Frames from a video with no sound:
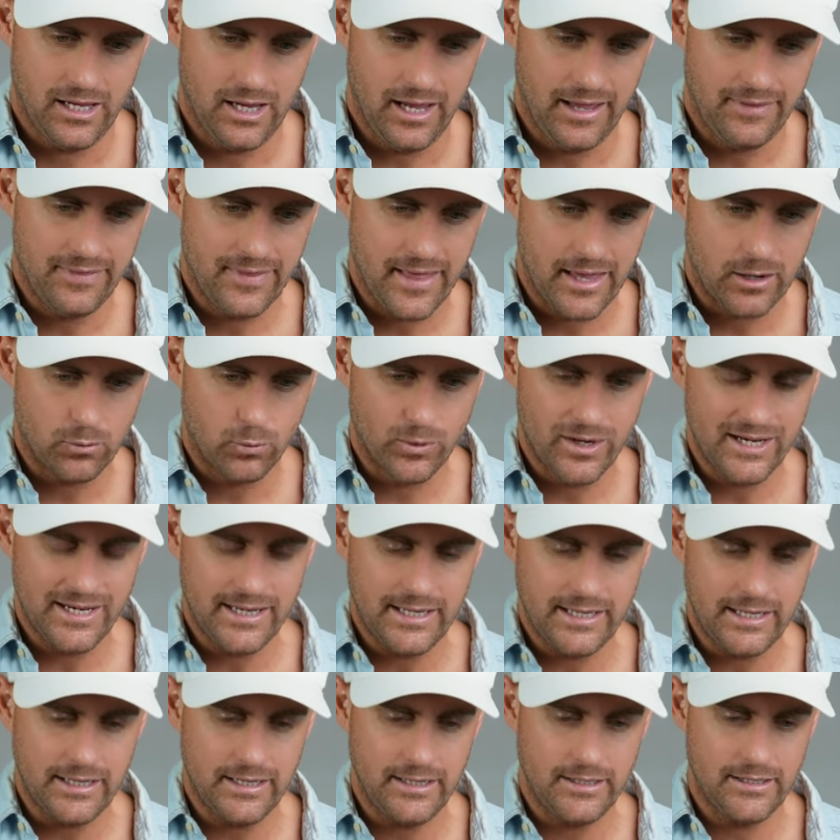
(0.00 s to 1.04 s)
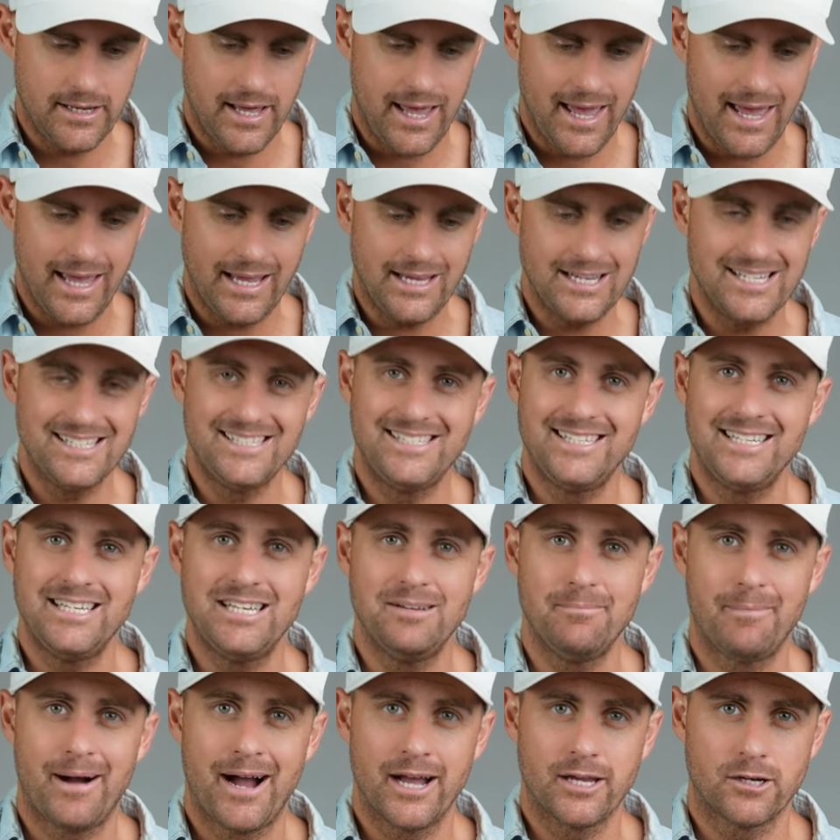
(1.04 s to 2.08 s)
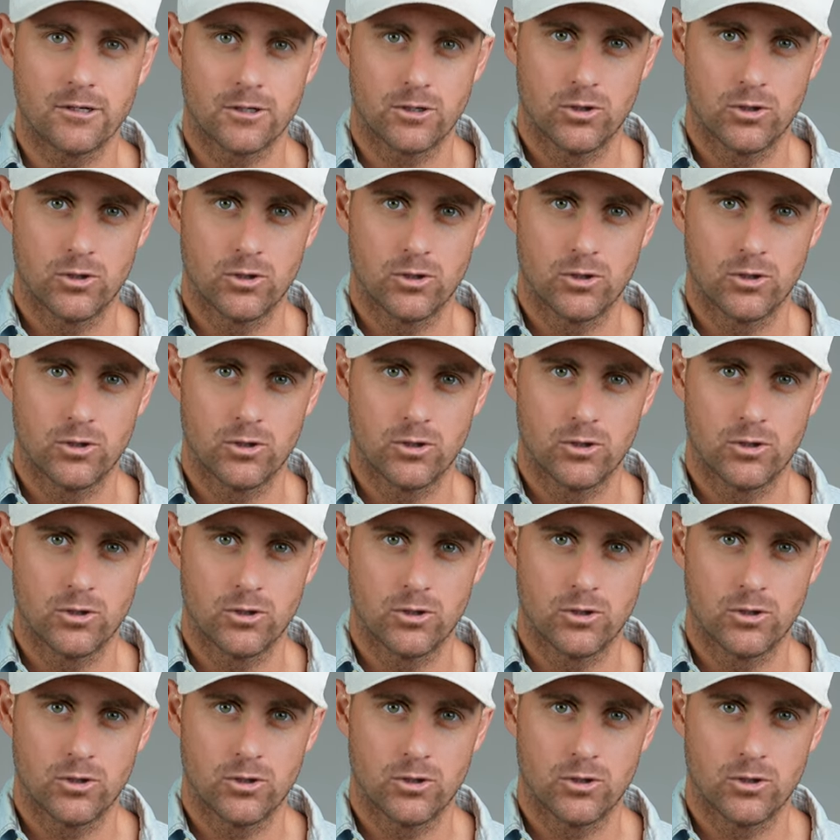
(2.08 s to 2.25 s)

and then we need a D minor